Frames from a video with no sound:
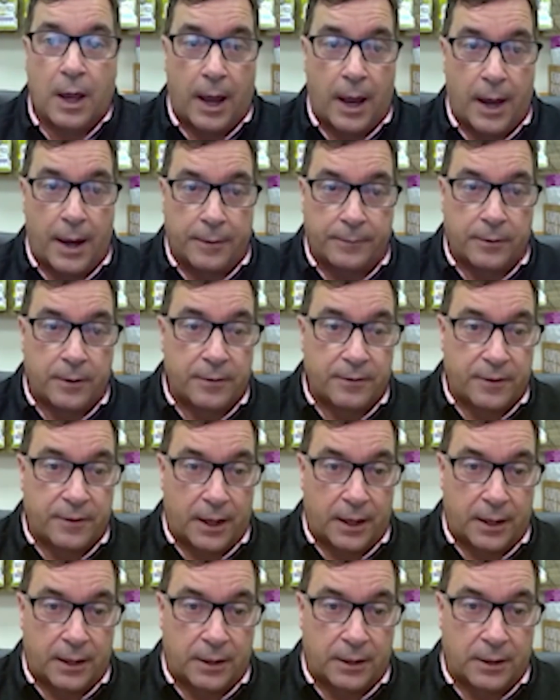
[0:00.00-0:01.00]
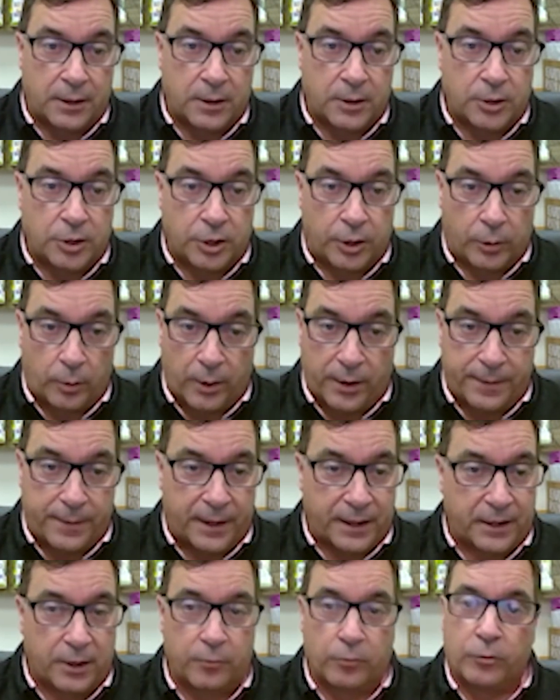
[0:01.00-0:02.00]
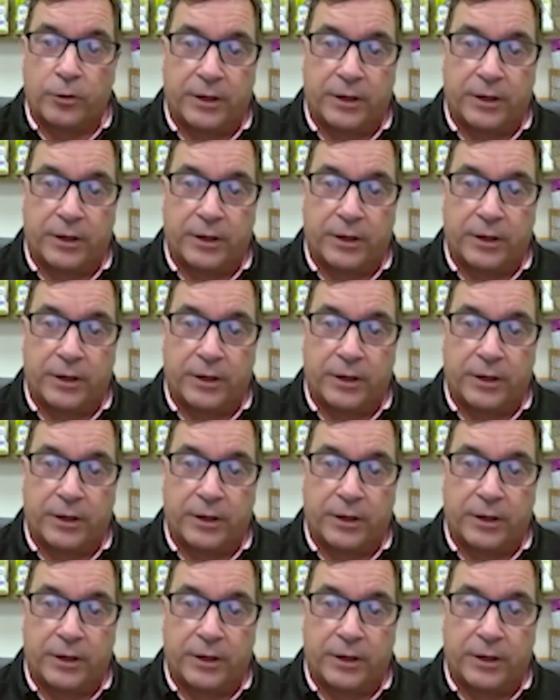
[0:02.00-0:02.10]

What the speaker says: and they can